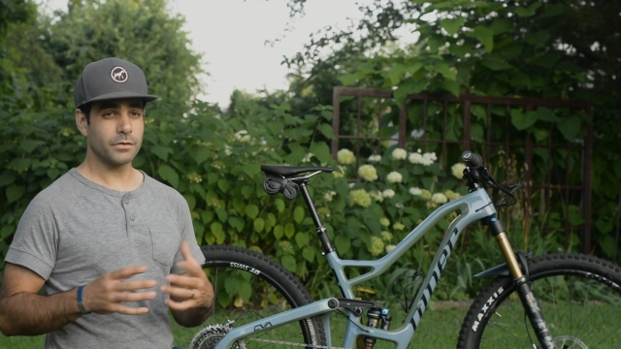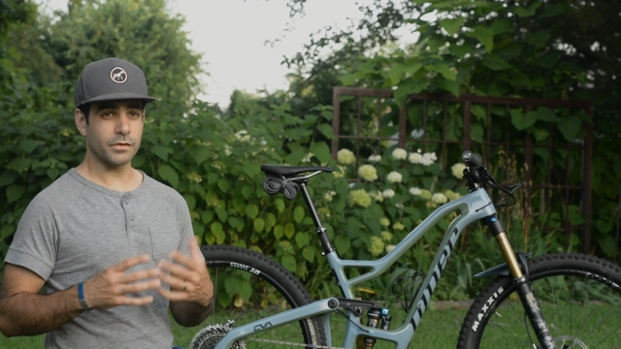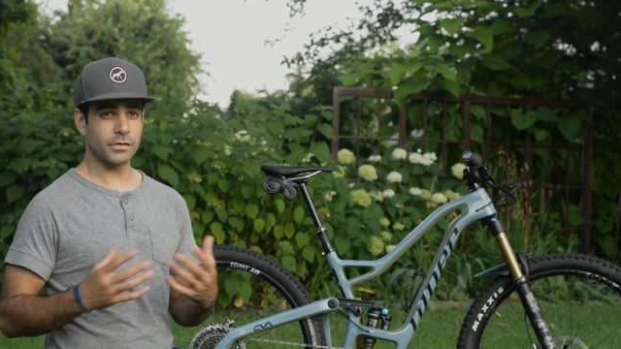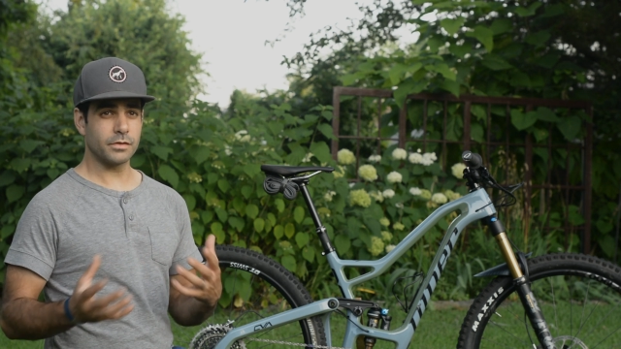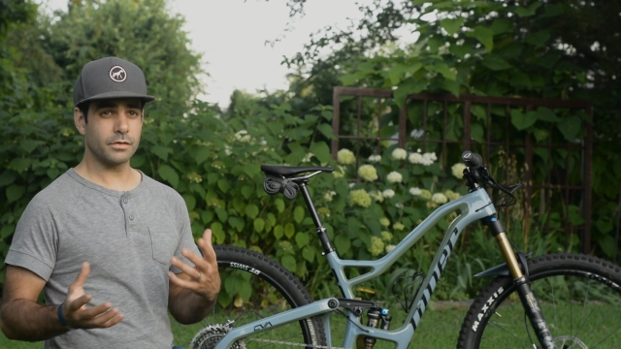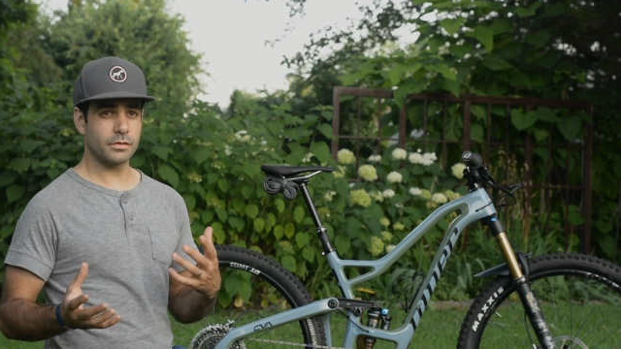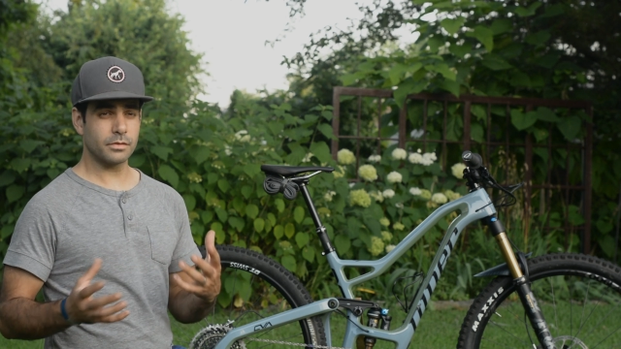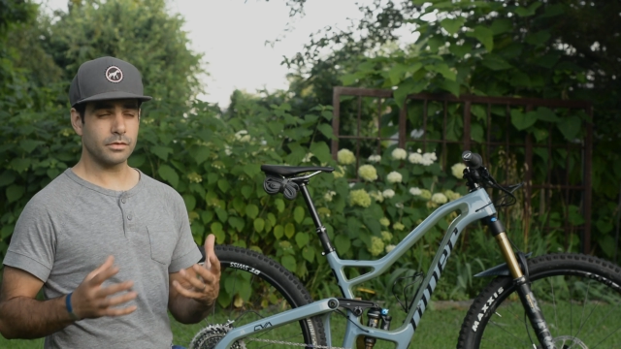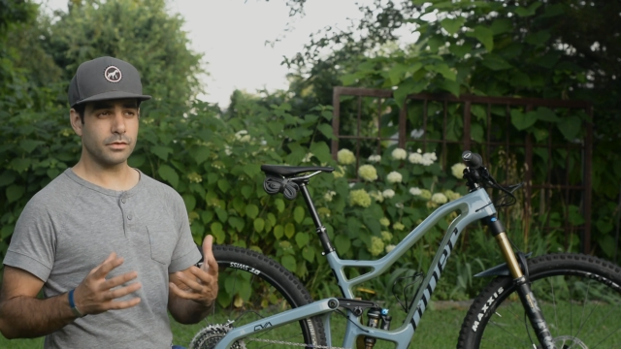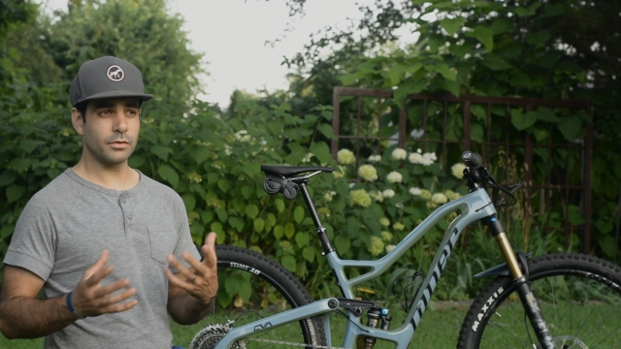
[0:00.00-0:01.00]
just
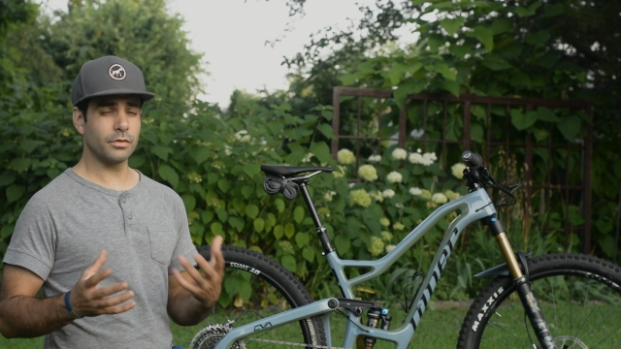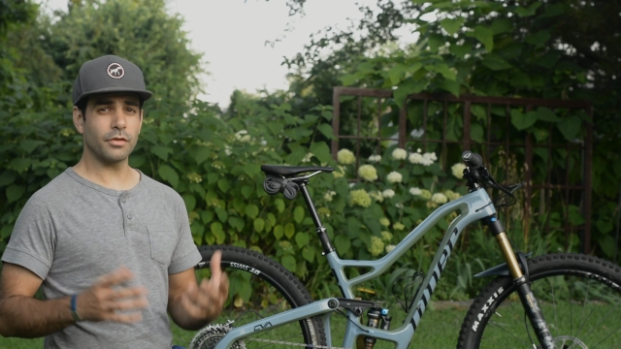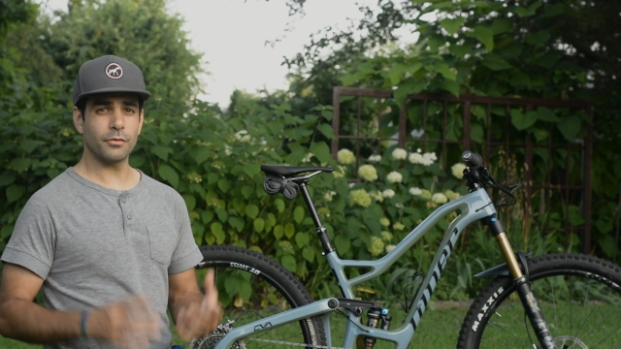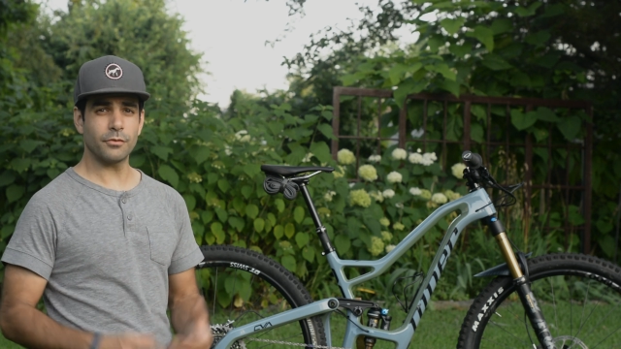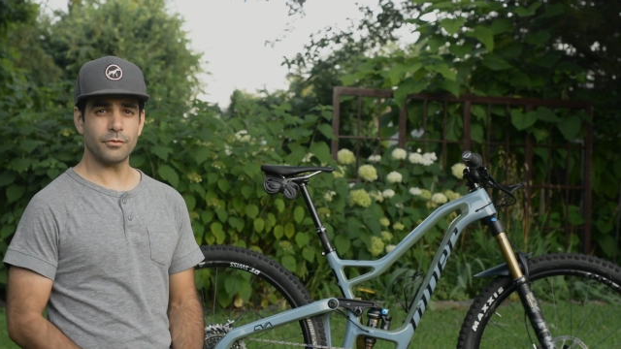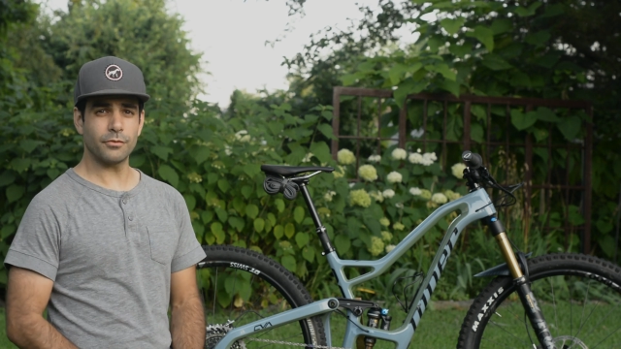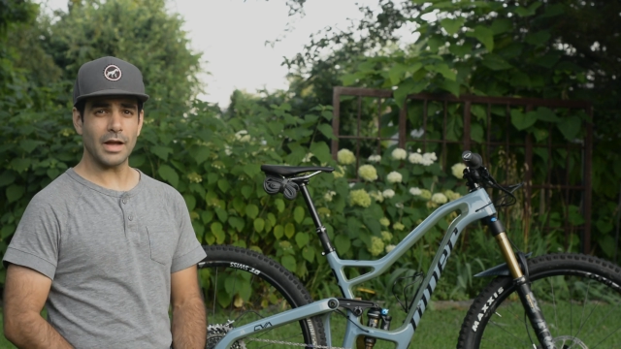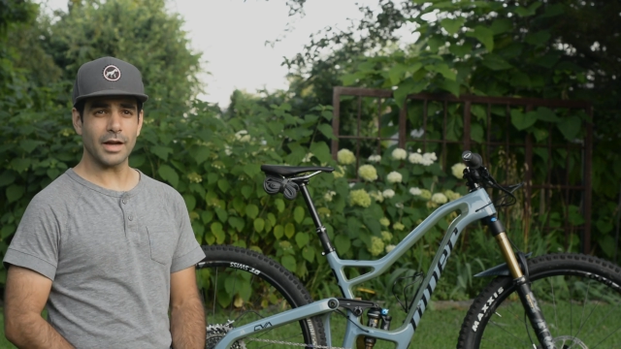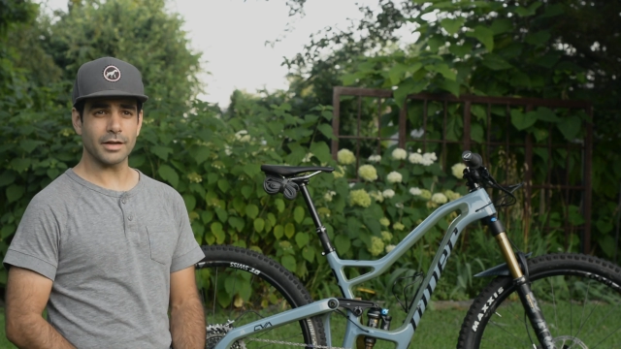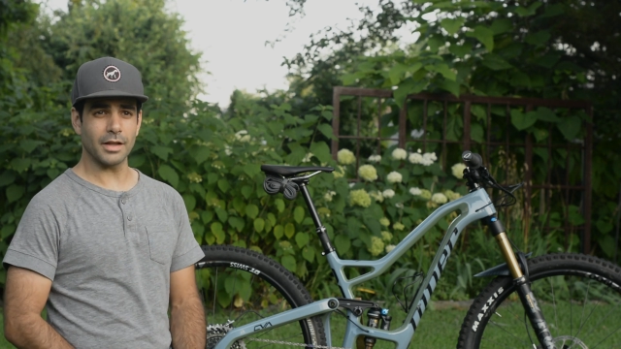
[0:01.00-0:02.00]
due to the
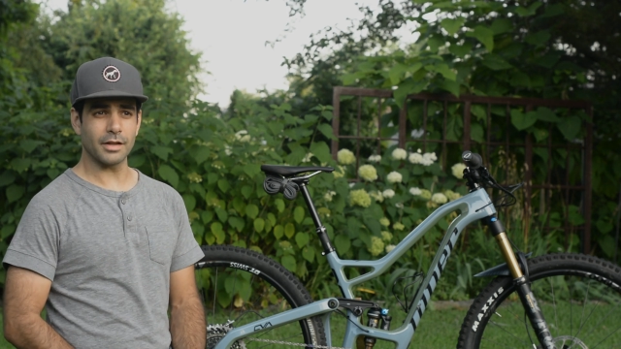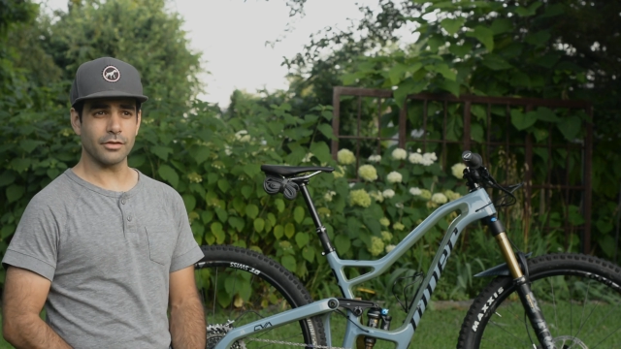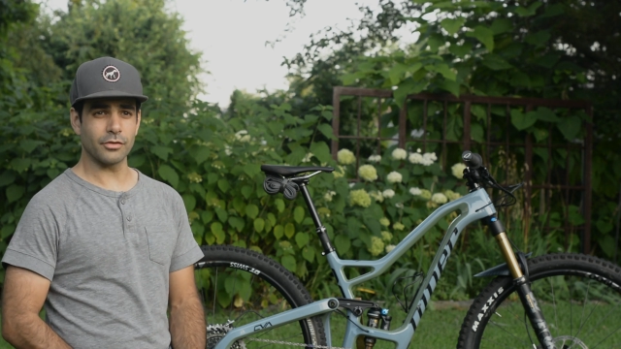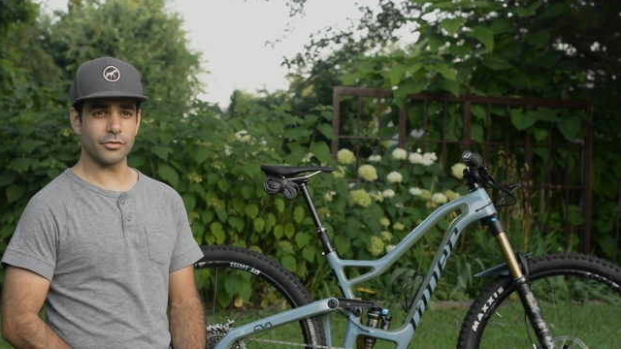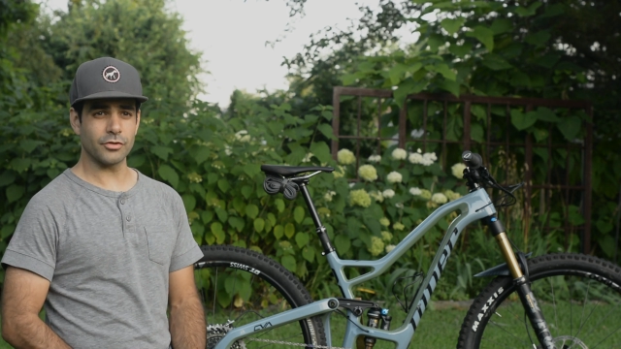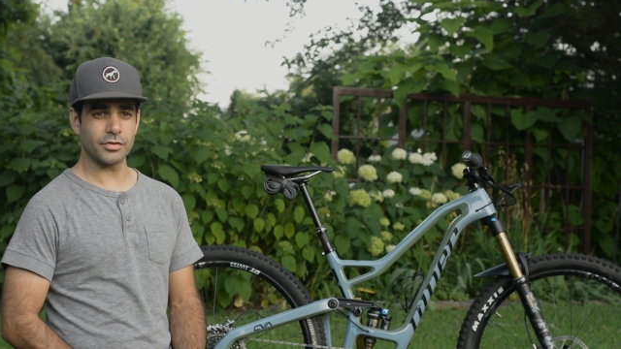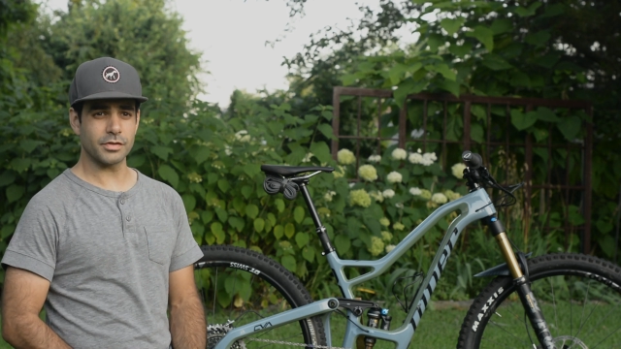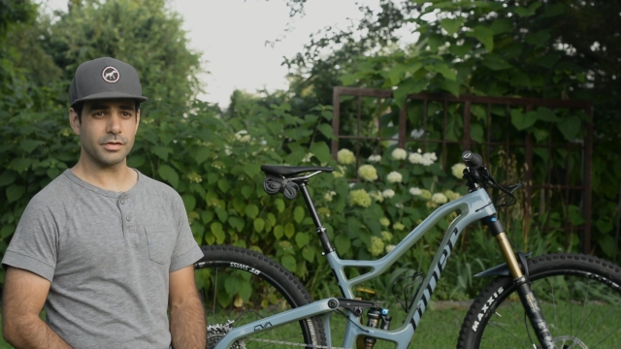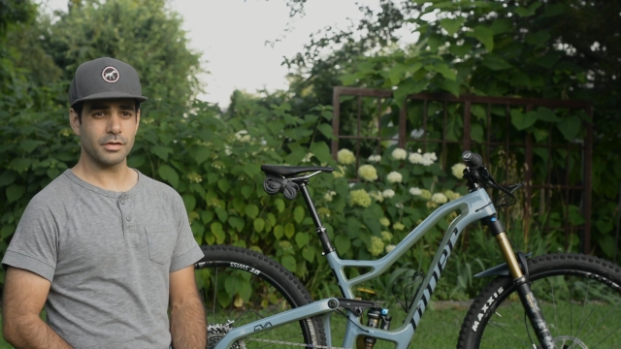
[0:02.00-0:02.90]
fact that there's just